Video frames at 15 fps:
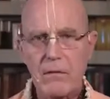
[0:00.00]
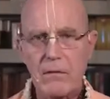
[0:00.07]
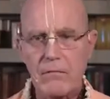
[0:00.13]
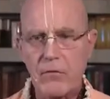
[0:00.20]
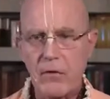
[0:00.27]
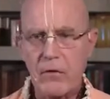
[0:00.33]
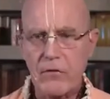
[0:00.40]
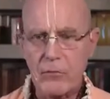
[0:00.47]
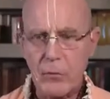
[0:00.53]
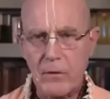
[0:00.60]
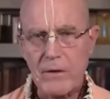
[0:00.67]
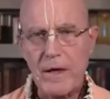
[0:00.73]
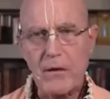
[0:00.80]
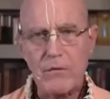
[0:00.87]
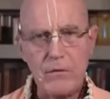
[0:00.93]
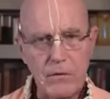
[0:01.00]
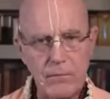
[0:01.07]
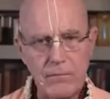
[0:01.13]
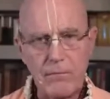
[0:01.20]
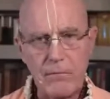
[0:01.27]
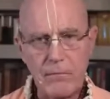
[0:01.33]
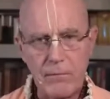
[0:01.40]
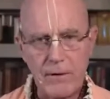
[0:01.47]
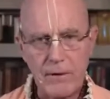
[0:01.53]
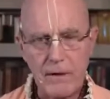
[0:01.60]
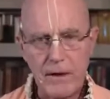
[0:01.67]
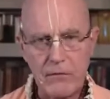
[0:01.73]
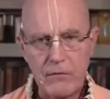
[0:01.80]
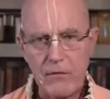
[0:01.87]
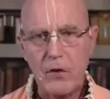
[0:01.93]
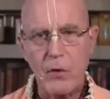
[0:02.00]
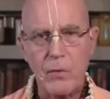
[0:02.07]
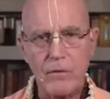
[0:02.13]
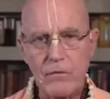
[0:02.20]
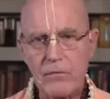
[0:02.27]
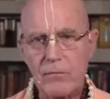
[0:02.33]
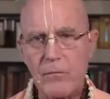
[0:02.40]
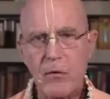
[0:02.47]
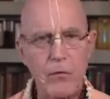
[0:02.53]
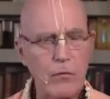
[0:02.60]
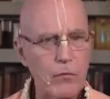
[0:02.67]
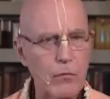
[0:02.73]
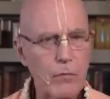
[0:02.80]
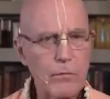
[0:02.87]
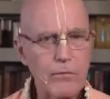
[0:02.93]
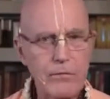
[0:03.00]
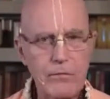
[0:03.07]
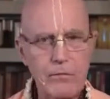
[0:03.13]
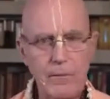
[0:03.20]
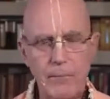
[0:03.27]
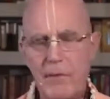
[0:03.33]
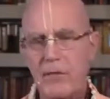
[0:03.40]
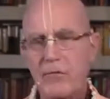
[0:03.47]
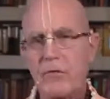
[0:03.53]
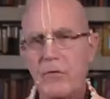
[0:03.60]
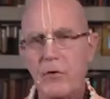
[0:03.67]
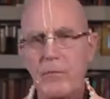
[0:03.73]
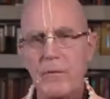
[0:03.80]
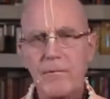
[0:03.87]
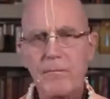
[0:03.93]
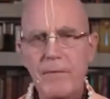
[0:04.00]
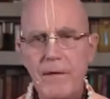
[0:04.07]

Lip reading: devotees will be allowed to go in small groups. I'm not sure, but